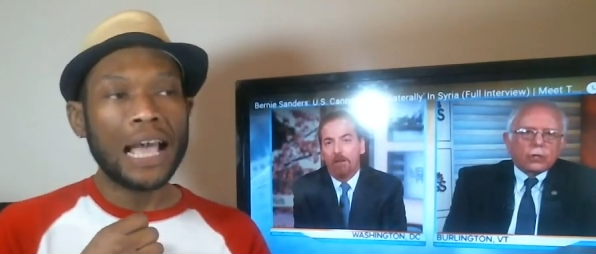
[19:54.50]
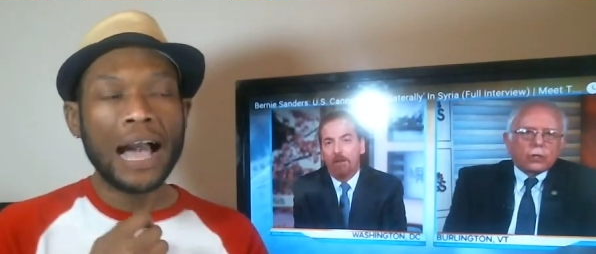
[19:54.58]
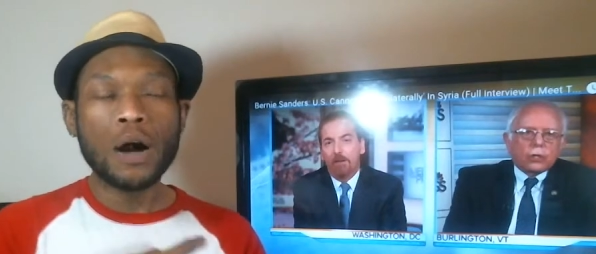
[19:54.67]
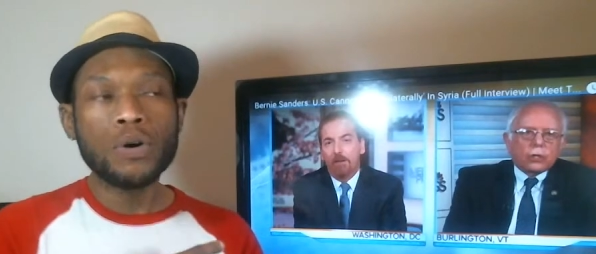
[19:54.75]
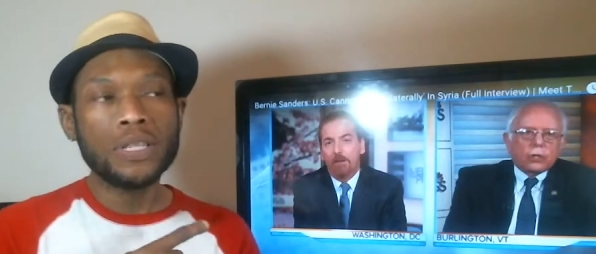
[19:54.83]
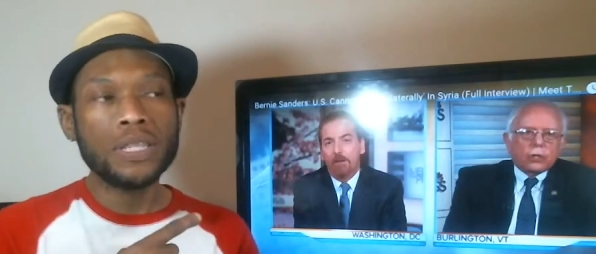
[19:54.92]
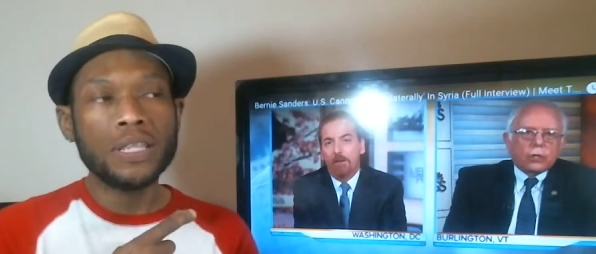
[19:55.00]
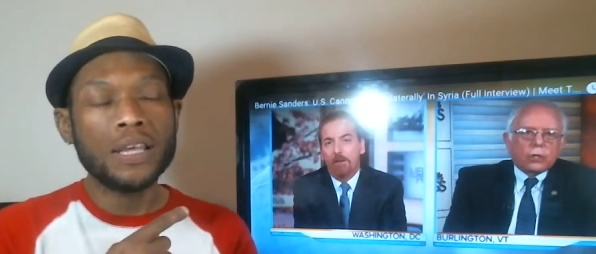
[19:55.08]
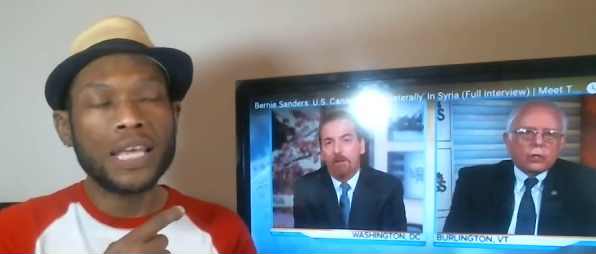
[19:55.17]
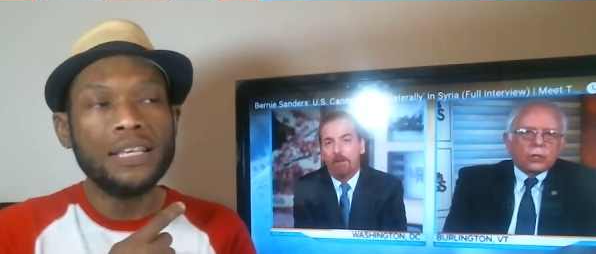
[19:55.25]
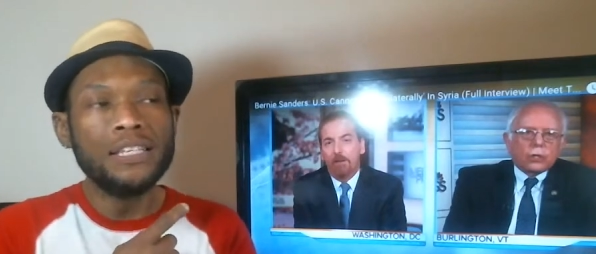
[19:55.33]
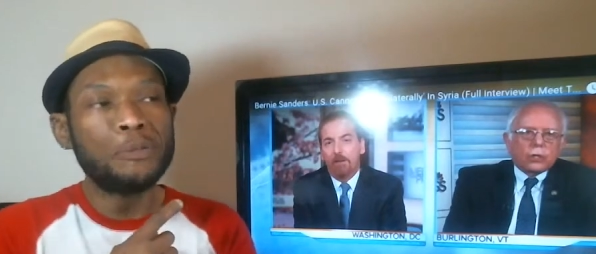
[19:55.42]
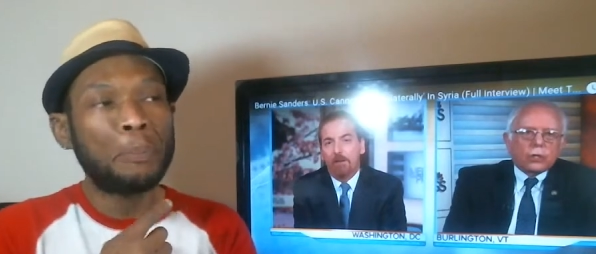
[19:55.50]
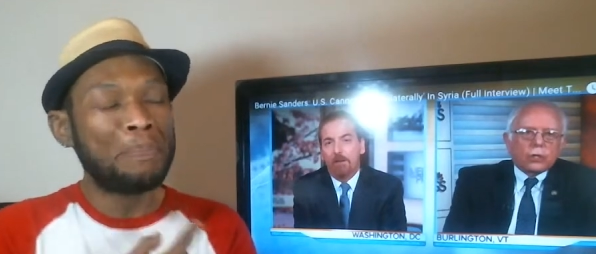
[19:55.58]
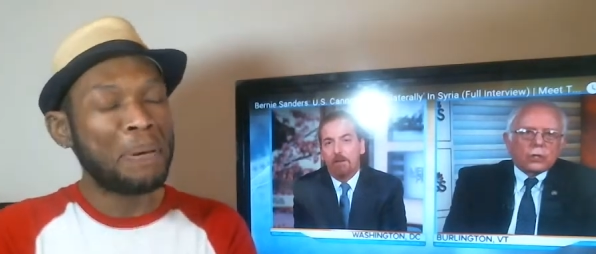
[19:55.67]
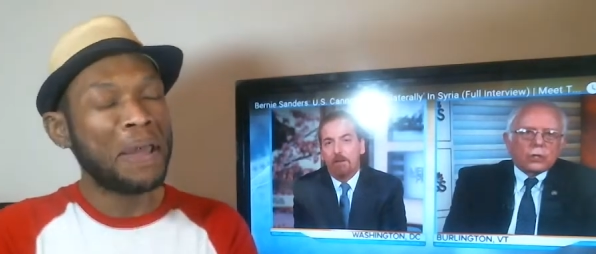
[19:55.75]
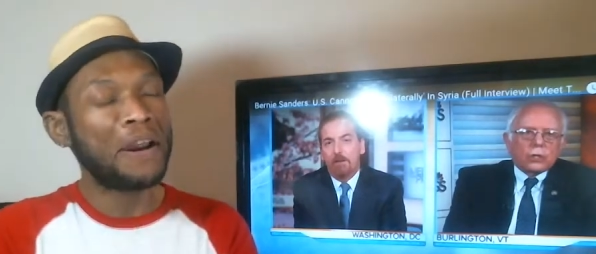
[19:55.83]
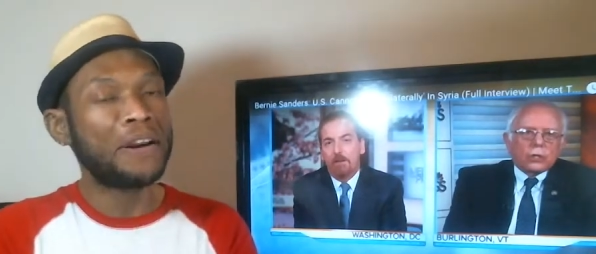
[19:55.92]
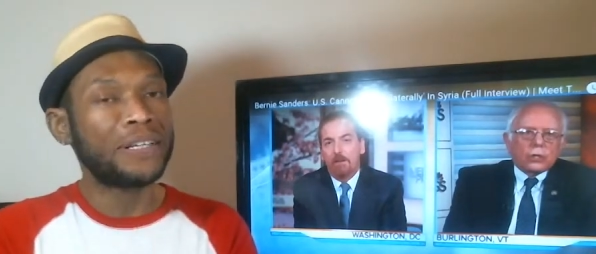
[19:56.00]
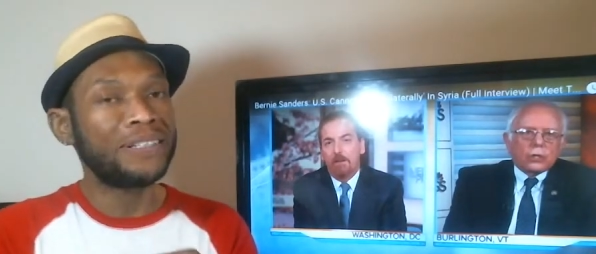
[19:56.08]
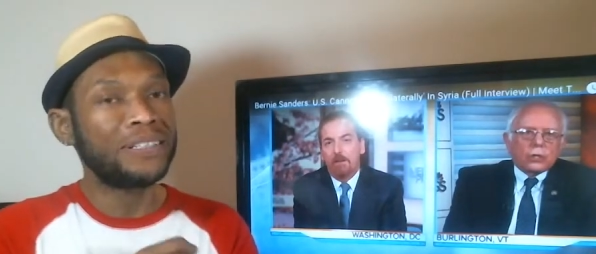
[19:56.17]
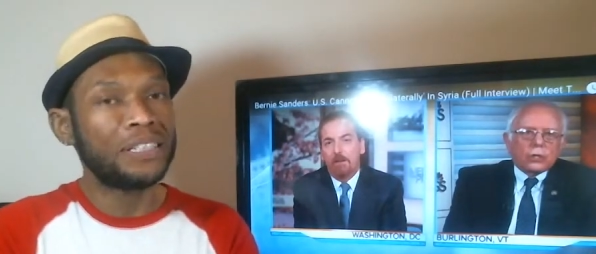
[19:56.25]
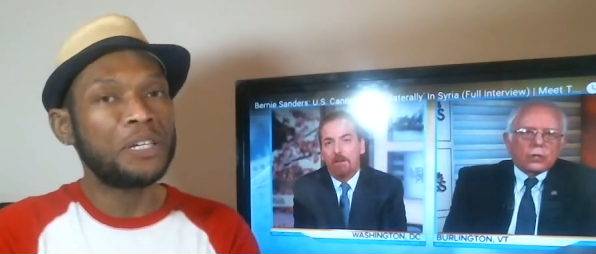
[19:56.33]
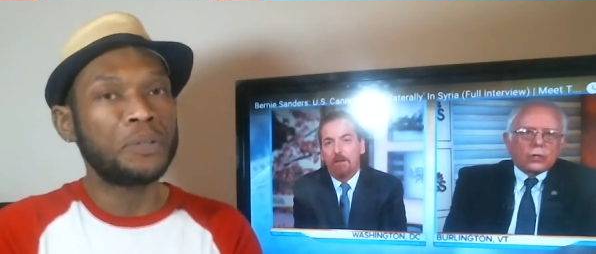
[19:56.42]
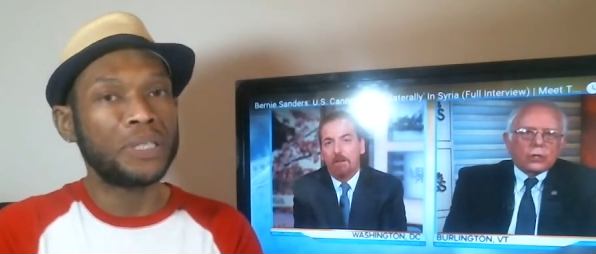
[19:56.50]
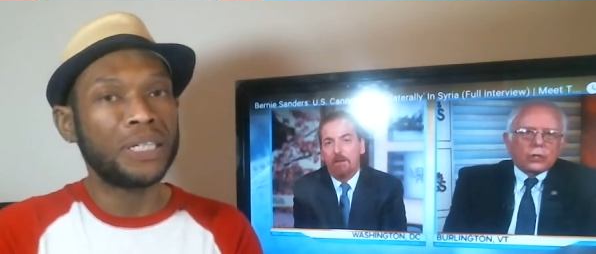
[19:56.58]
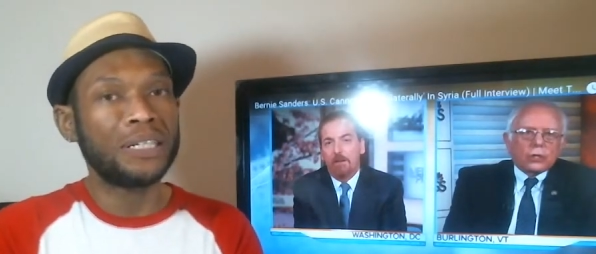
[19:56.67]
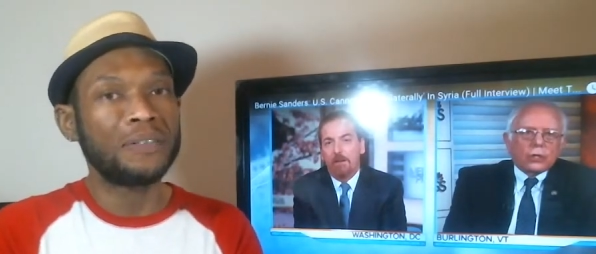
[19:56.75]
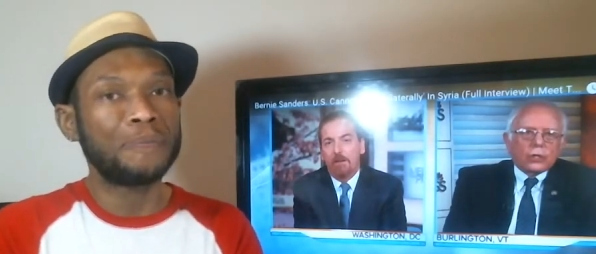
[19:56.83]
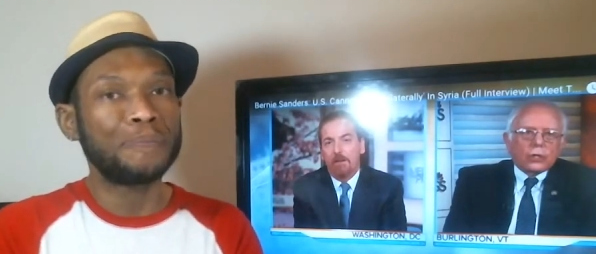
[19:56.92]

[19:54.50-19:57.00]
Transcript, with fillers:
Speaker 1: How could, he's parroting, literally,